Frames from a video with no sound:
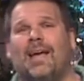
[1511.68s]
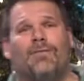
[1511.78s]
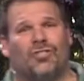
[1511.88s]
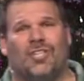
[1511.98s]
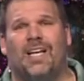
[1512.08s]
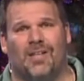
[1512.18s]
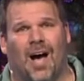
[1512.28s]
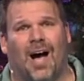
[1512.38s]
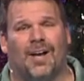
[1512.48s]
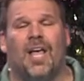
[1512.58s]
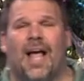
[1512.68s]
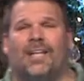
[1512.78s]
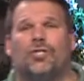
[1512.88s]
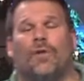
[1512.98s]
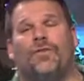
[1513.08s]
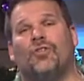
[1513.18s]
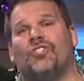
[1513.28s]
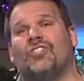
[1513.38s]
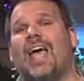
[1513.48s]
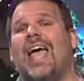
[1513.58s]
ever seen God. And so if you
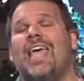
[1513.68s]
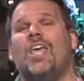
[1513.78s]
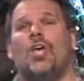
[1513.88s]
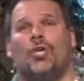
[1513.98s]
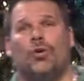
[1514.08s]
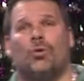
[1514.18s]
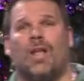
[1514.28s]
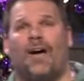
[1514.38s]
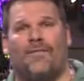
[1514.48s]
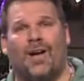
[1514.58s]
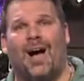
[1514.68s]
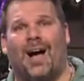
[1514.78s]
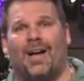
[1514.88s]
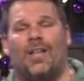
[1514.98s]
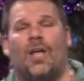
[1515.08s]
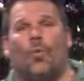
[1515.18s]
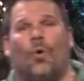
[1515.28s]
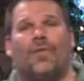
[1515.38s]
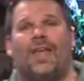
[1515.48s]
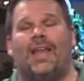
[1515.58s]
say you love God,
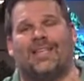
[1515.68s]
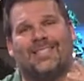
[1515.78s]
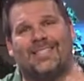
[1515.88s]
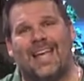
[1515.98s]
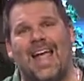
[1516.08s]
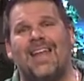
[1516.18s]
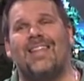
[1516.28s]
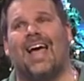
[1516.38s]
well, then extend